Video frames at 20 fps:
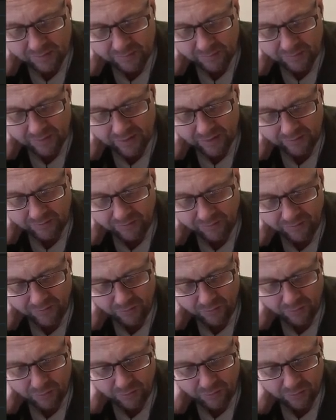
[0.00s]

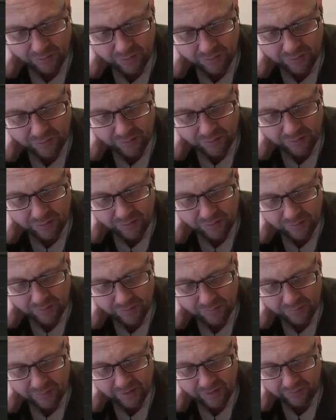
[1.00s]
+4,
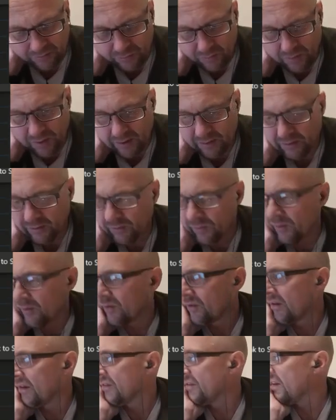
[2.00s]
+1. So
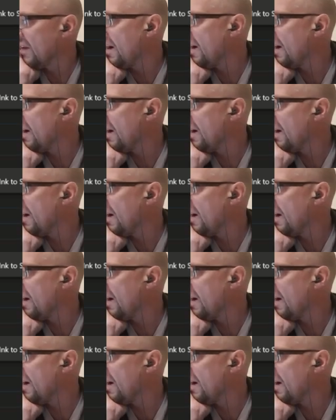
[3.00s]
is it the